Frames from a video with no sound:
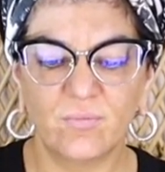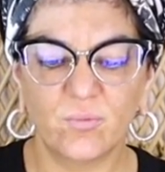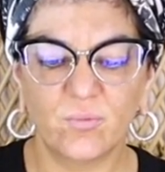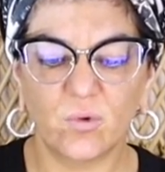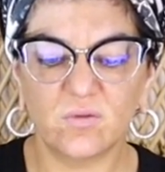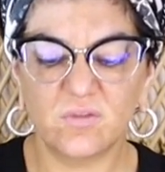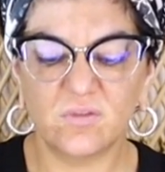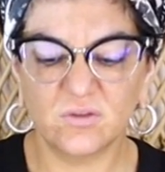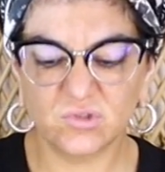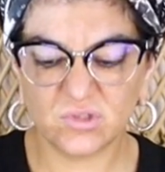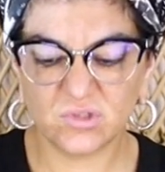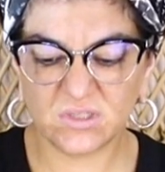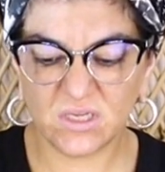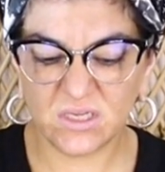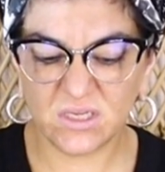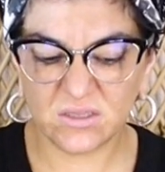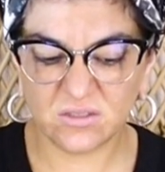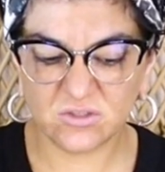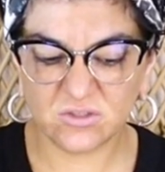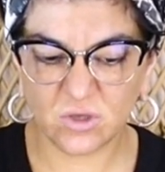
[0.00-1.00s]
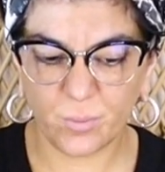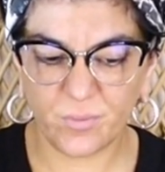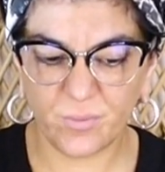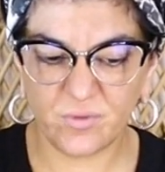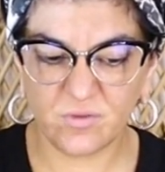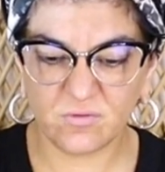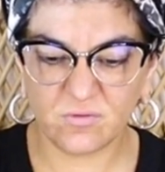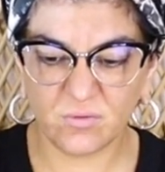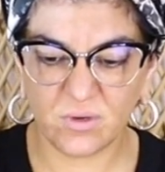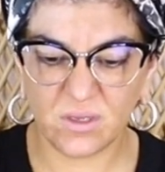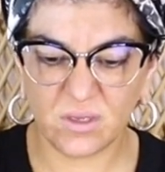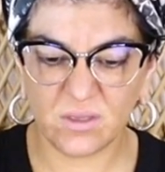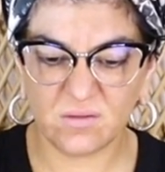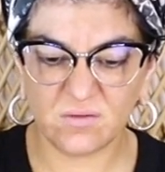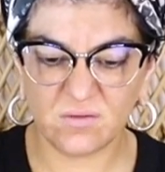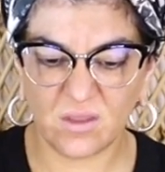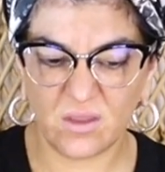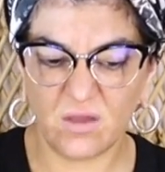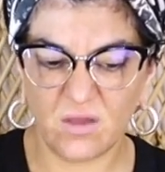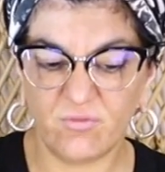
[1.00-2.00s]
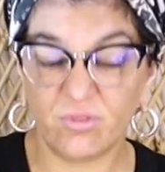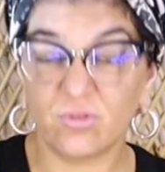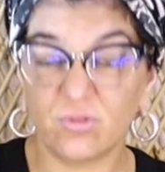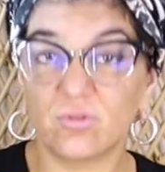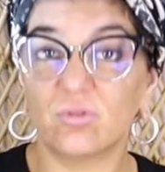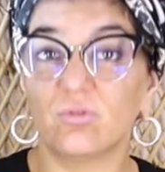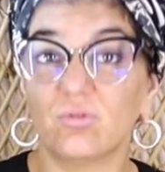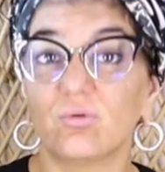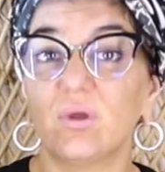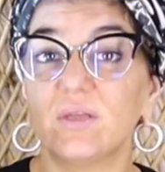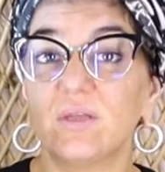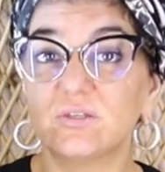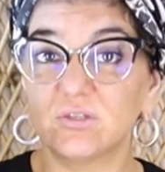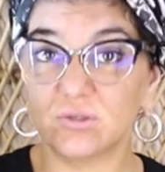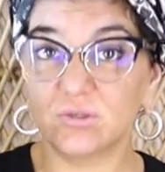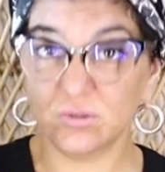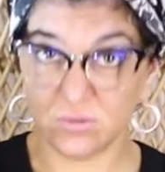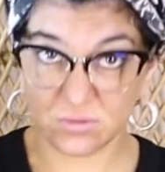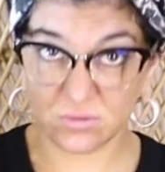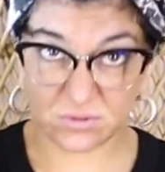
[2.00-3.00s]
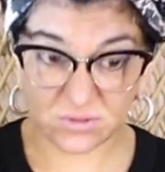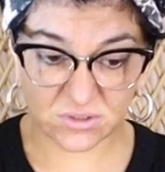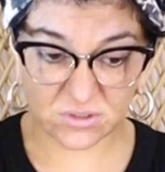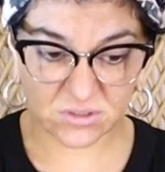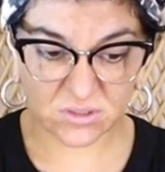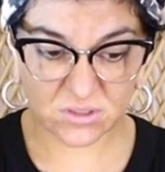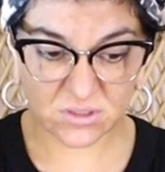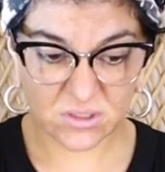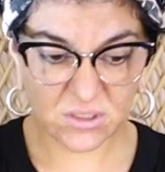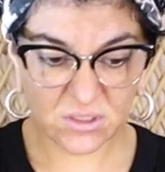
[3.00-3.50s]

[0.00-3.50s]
What's interesting at the top of this reading is that you have 3 twos.